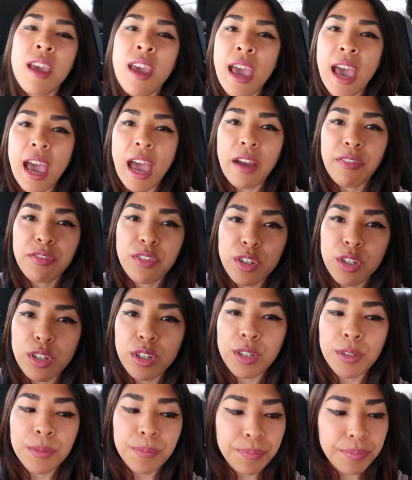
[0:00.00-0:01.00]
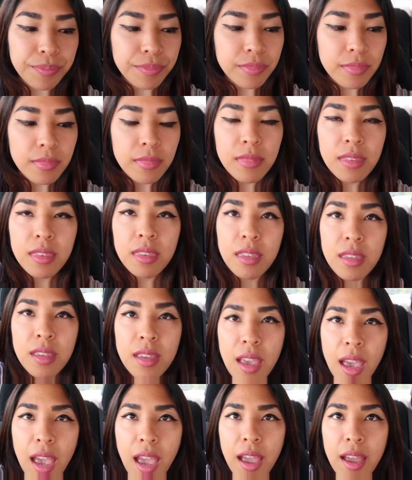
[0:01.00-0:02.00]
Continue after on Hawaii Boulevard
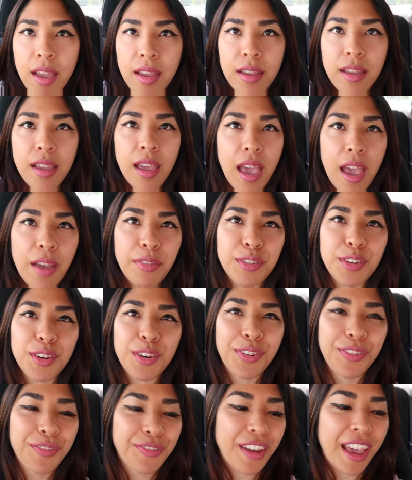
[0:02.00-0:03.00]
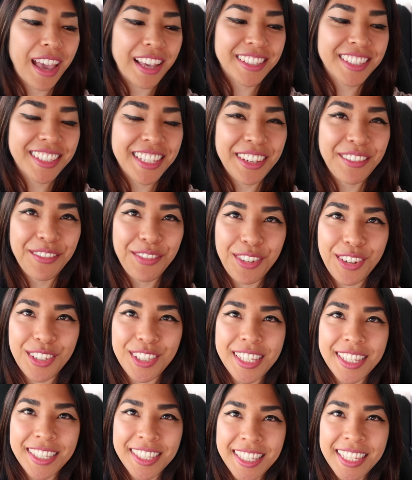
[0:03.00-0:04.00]
for three quarters after of a mile. Fasting for
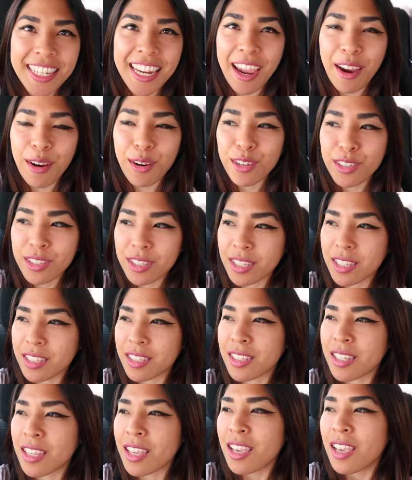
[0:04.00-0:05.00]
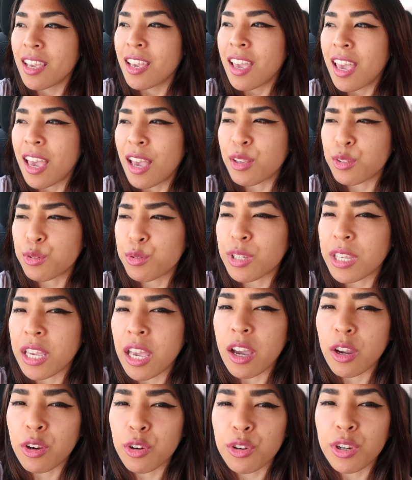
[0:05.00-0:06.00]
sixteen hours because I was really
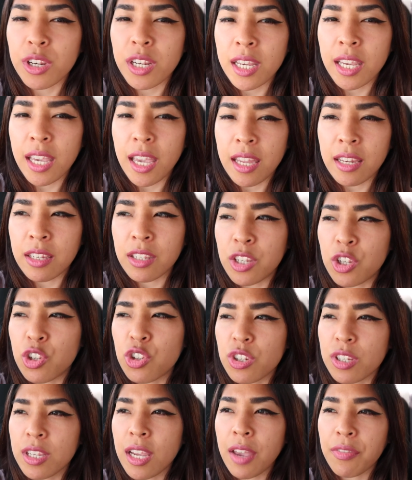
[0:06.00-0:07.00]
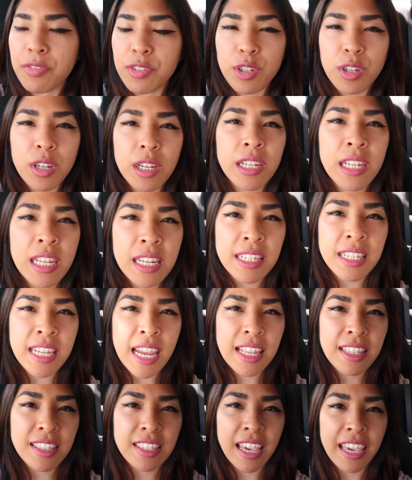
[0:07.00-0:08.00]
hungry. And usually after an
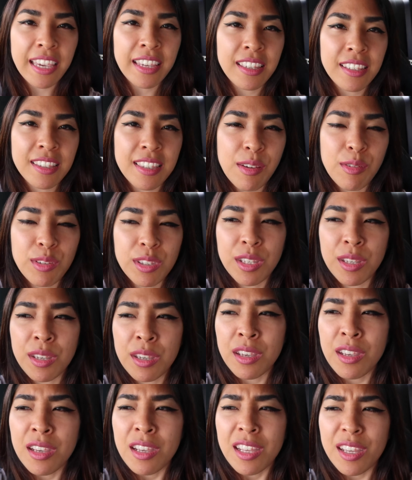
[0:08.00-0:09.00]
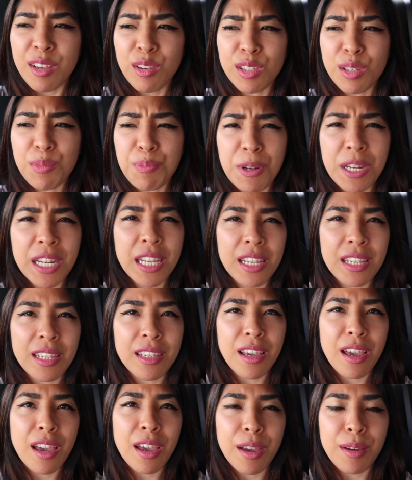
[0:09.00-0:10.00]
intense hike, because that was a that was a pretty
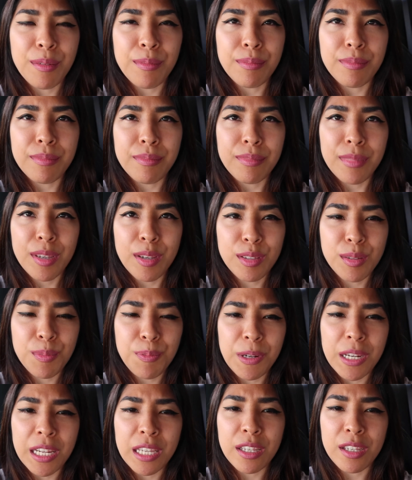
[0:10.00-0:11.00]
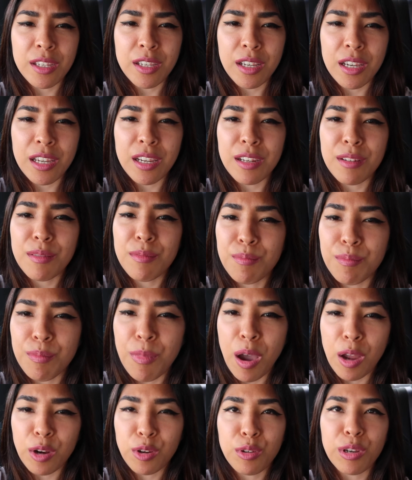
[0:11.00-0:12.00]
um, it was a pretty good
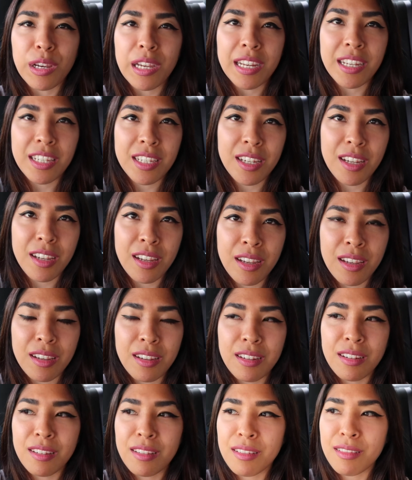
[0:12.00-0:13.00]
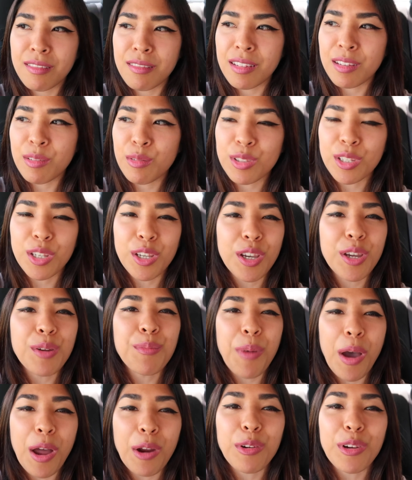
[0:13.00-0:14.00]
moderate. Uh, it was a good
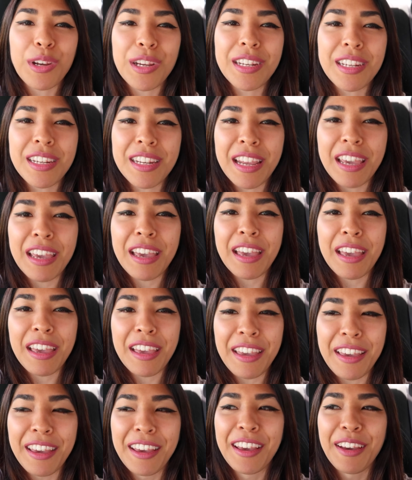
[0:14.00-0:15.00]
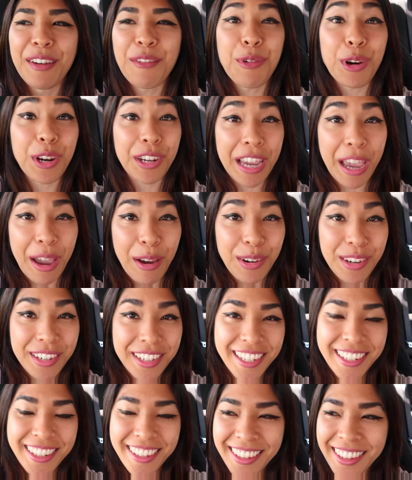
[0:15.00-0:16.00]
moderate uh,
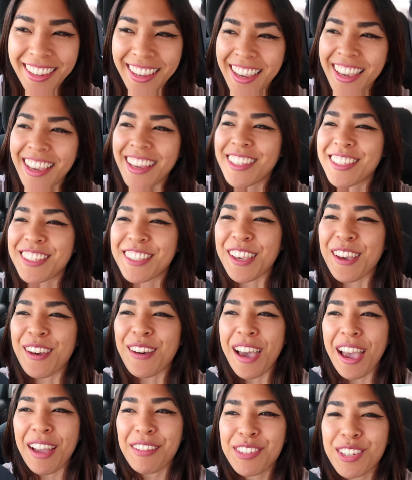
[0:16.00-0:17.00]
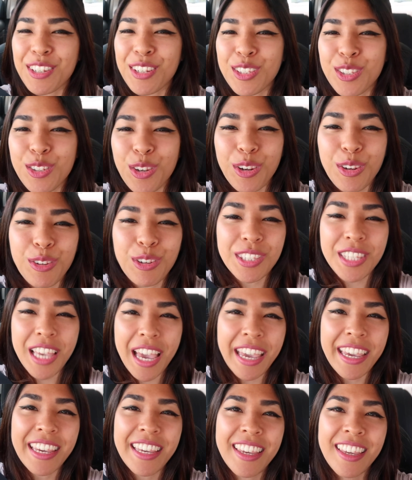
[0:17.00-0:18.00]
workout. So after a strenuous
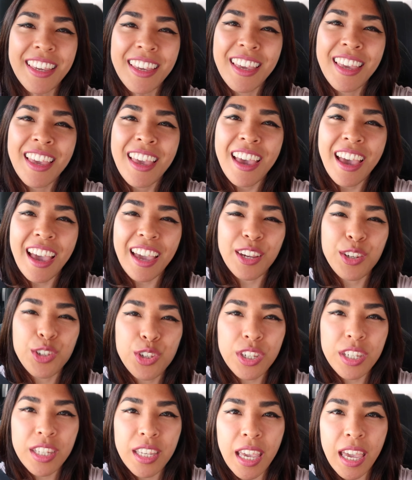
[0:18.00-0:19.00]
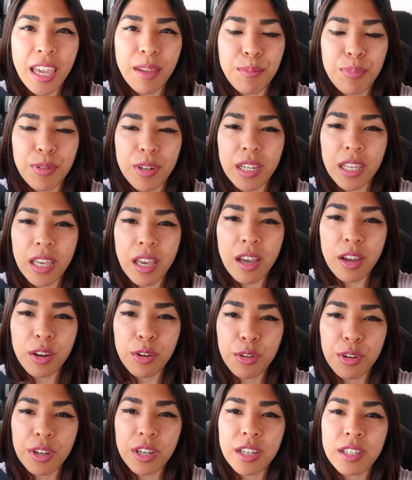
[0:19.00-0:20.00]
hike, I usually get pretty
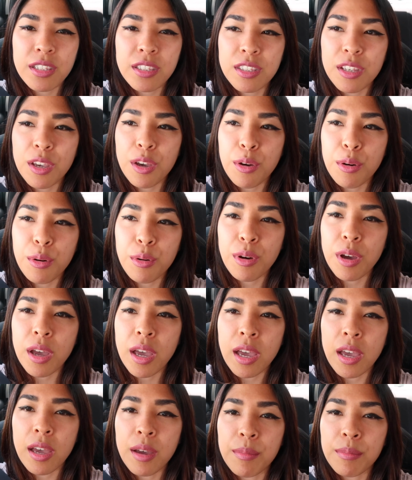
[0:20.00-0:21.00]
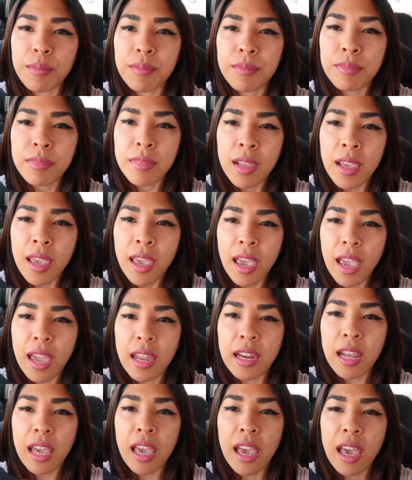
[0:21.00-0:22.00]
hungry, so um,
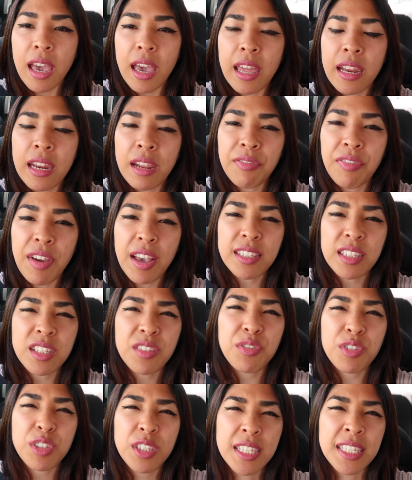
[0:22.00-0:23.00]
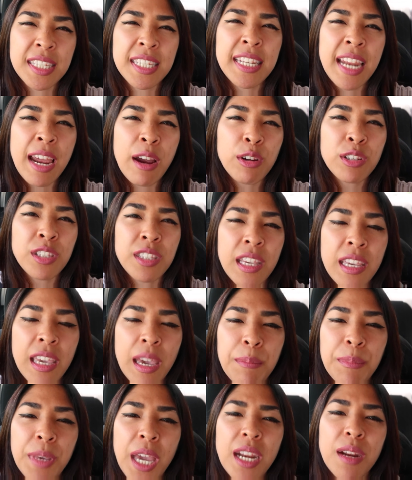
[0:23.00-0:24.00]
and I and I fasted for sixteen hours. Like,
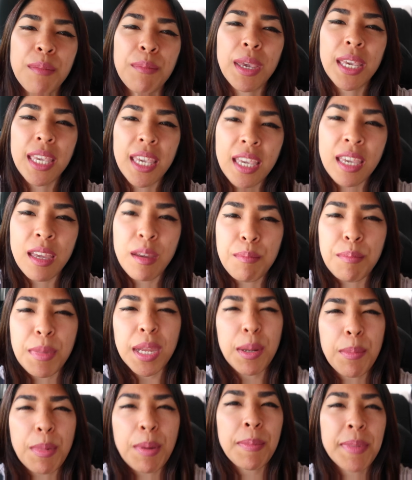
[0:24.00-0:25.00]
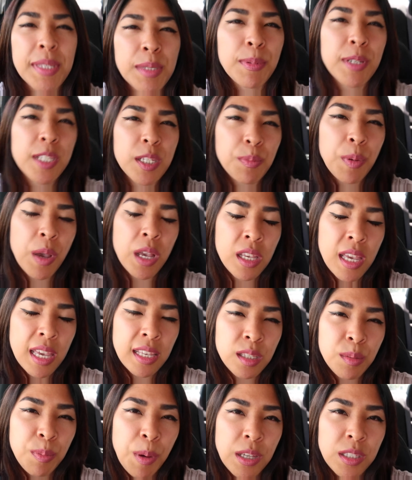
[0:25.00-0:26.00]
I'm kind of making it a minimum as much po
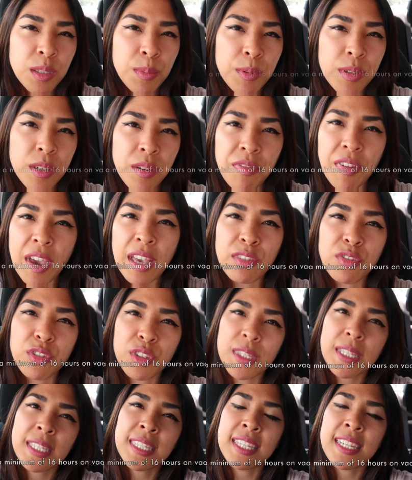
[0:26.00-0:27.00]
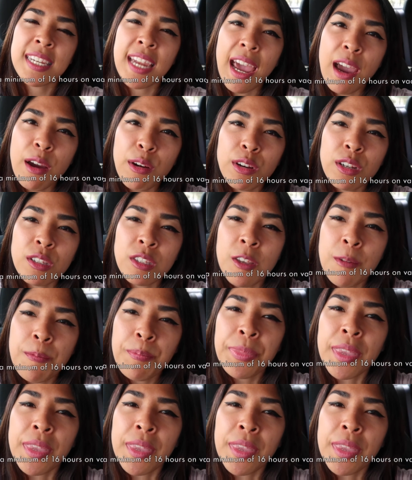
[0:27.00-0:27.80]
as possible to fast for sixteen hours.